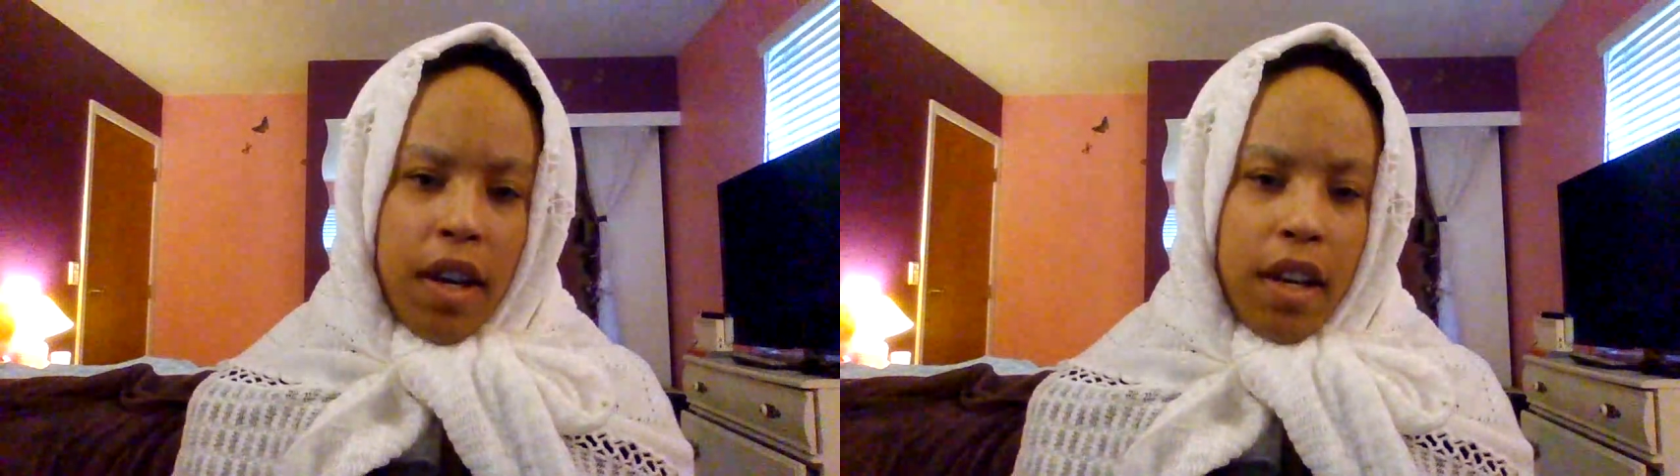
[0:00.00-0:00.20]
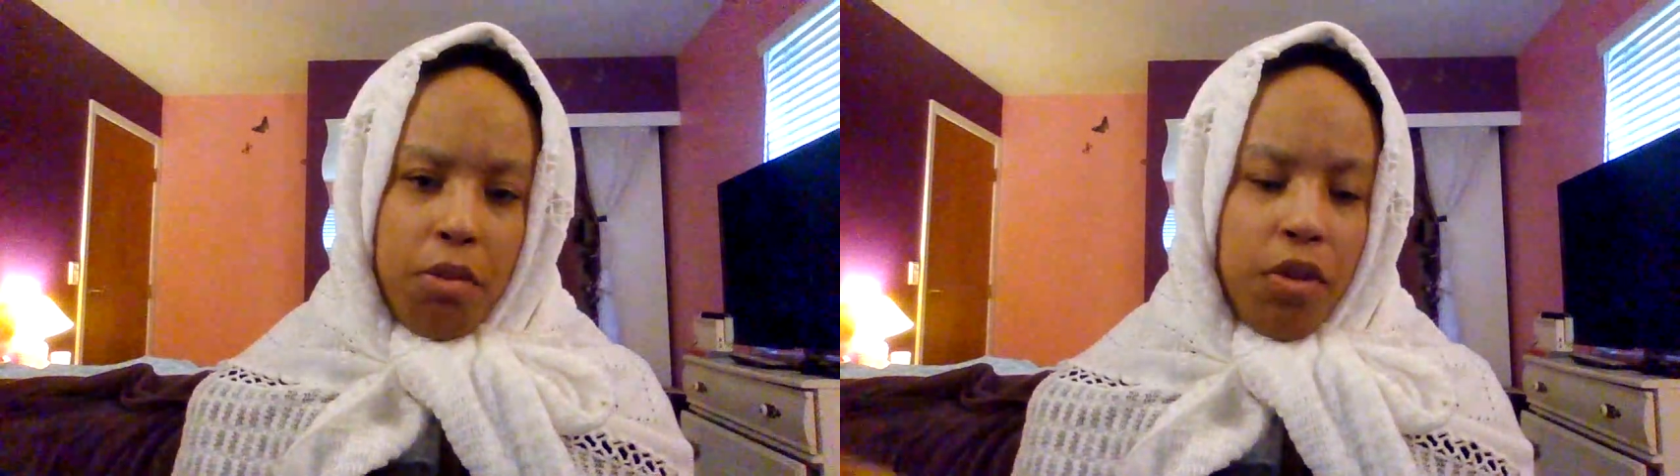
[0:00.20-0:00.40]

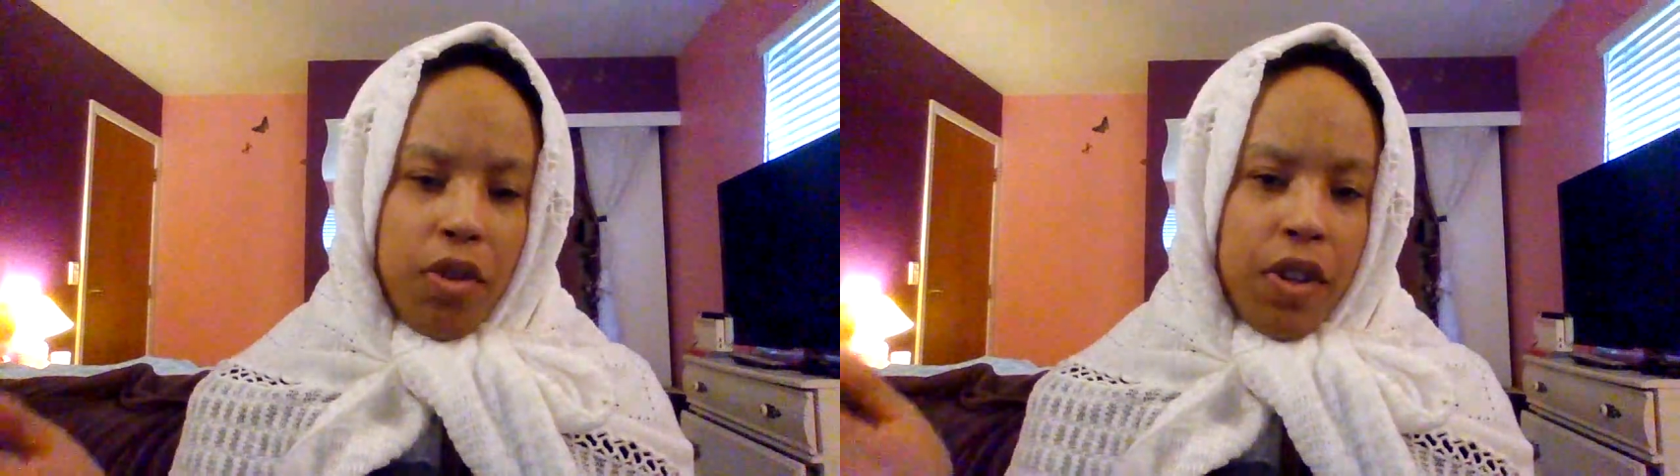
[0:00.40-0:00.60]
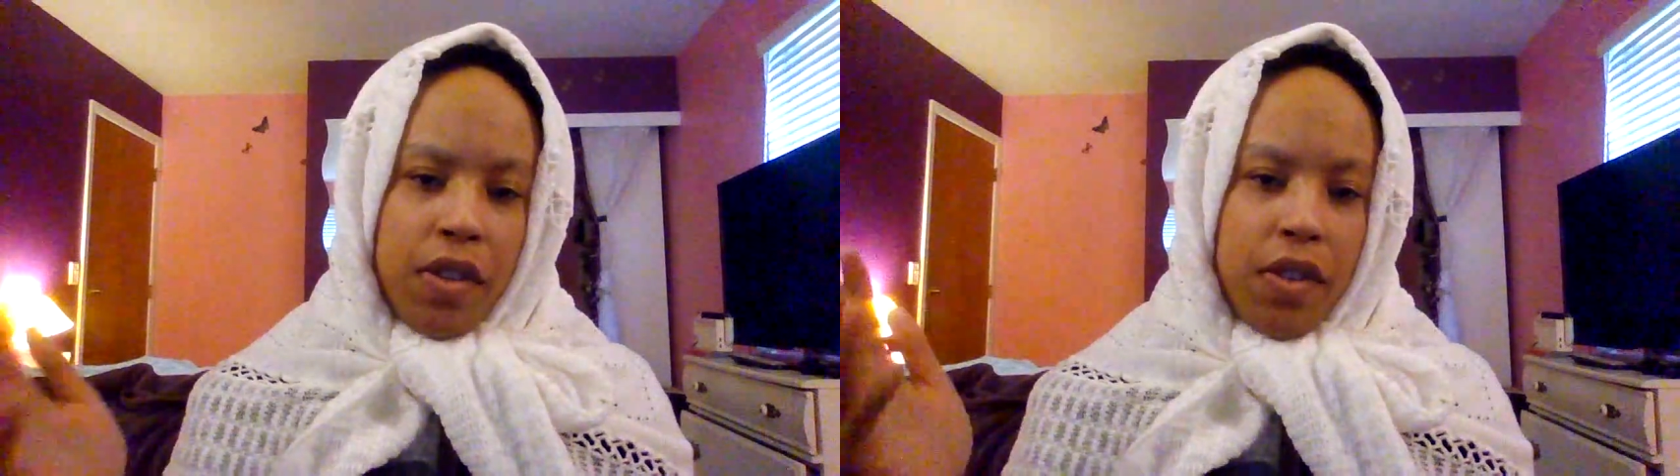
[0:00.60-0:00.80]

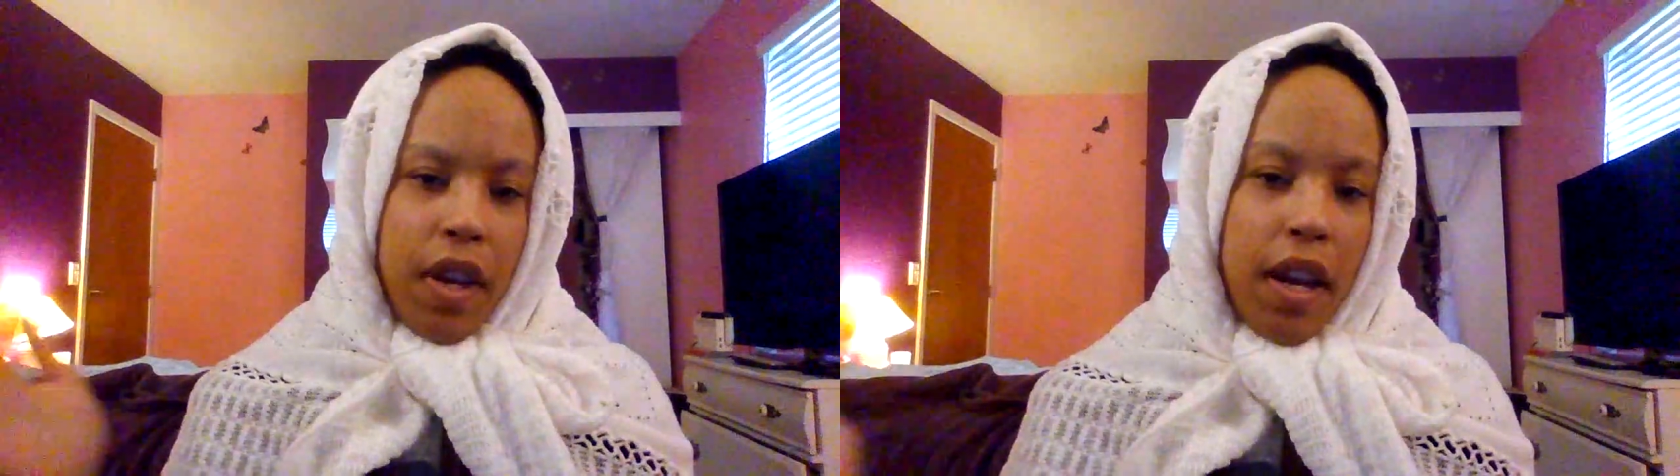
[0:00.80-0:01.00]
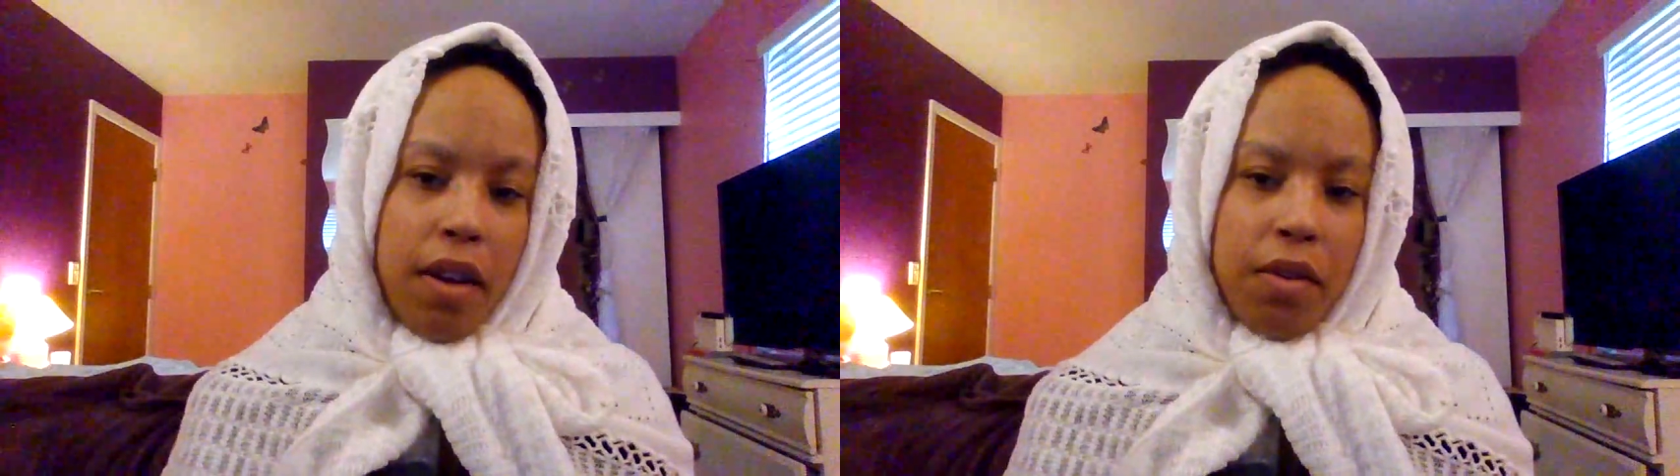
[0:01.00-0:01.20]
Kagemori's
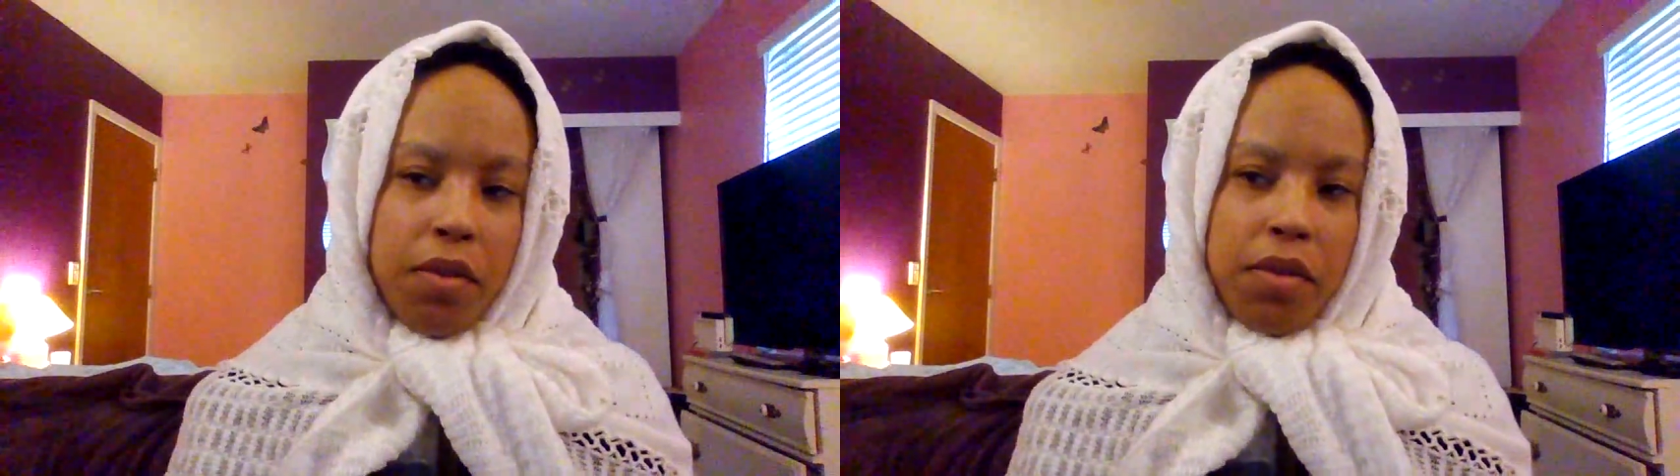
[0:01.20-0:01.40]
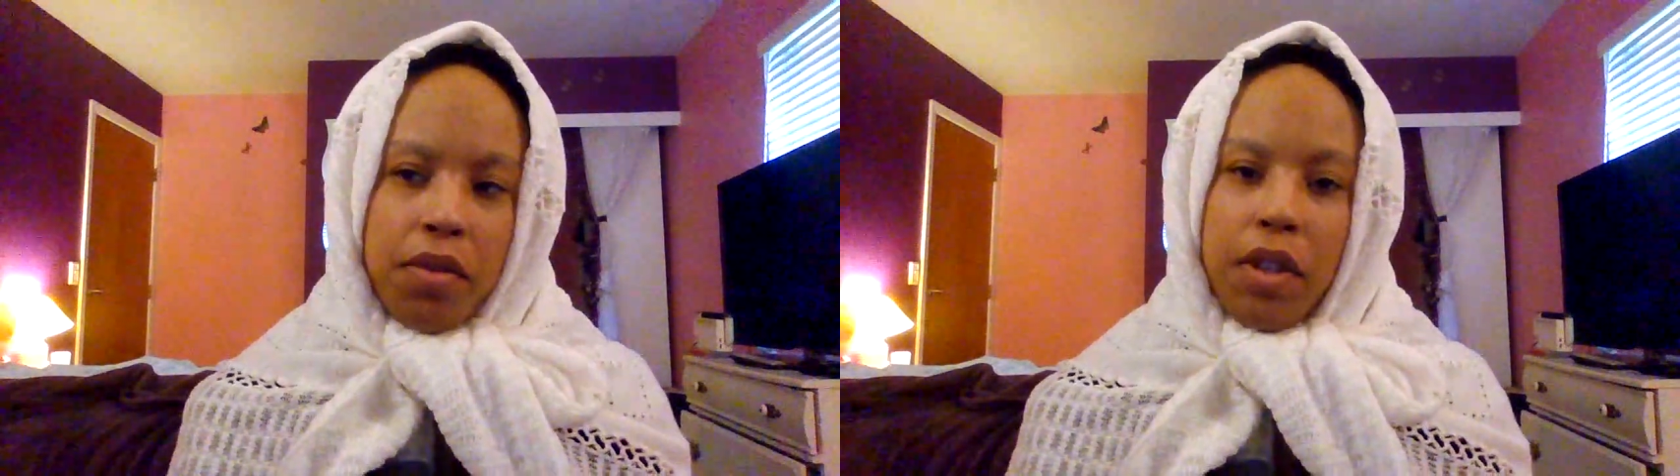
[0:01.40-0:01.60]

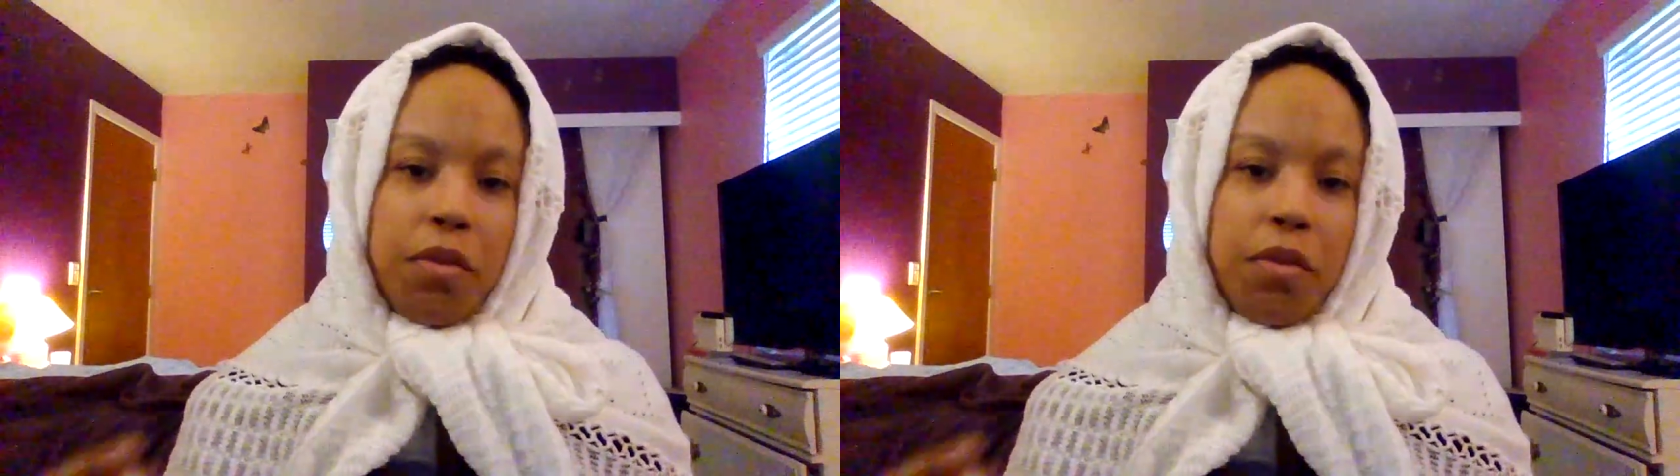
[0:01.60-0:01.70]
house,